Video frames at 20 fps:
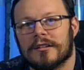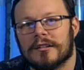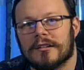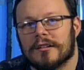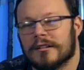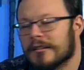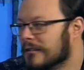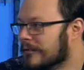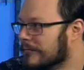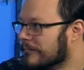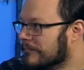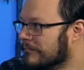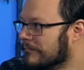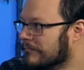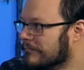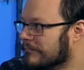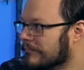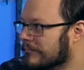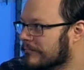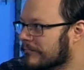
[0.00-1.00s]

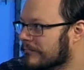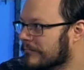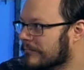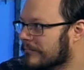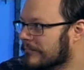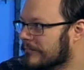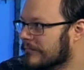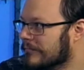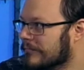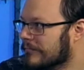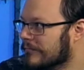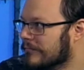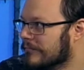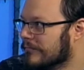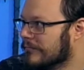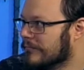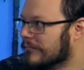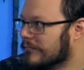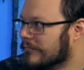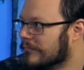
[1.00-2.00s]

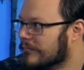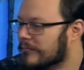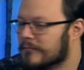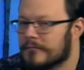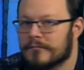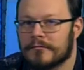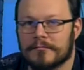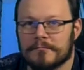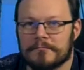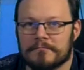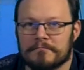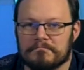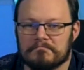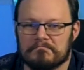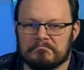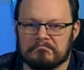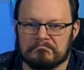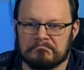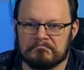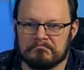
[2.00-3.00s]

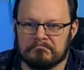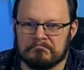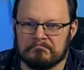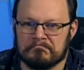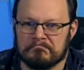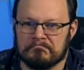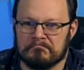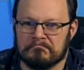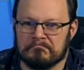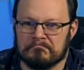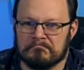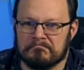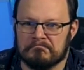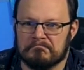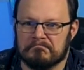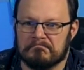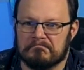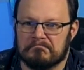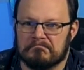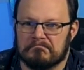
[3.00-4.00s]

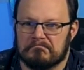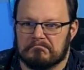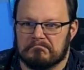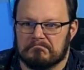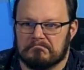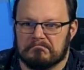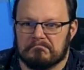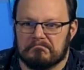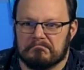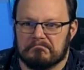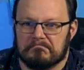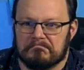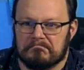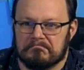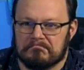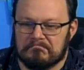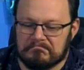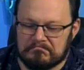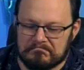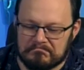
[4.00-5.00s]

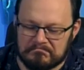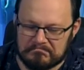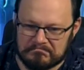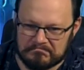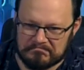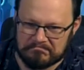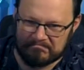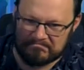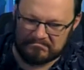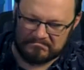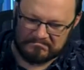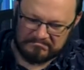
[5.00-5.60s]
[no speech]